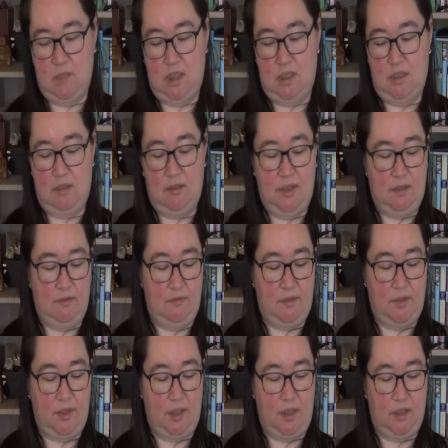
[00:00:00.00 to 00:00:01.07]
don't even
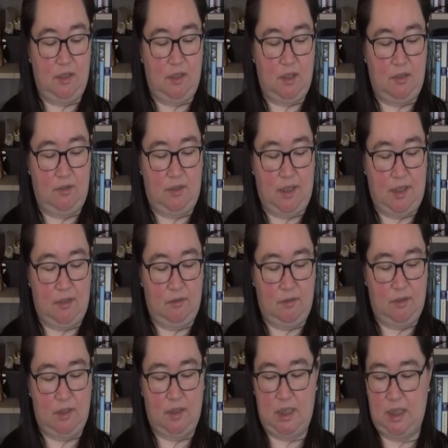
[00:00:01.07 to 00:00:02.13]
think you go down
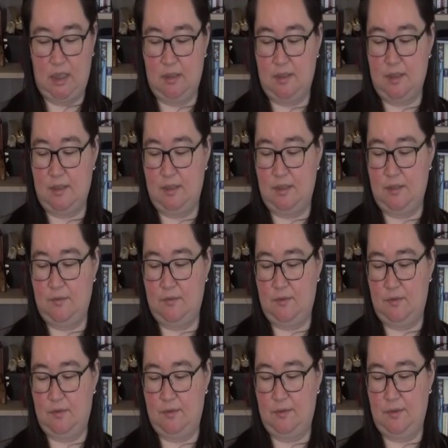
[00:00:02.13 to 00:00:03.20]
a needle size
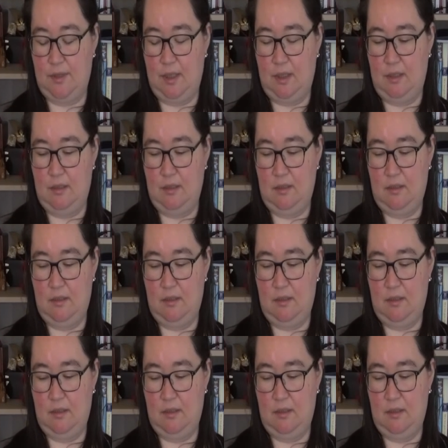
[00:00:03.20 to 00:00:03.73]
for the